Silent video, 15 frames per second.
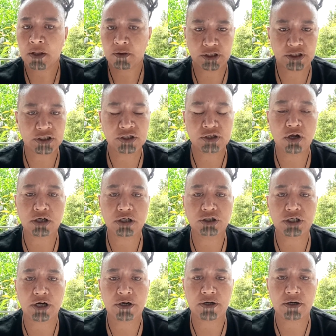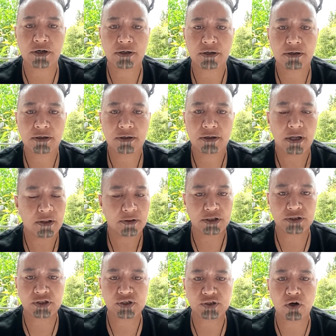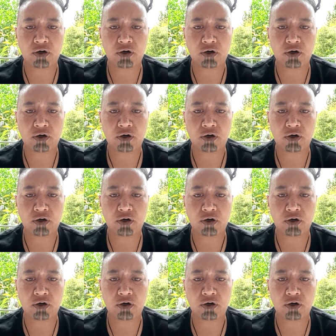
This is not a joke. This is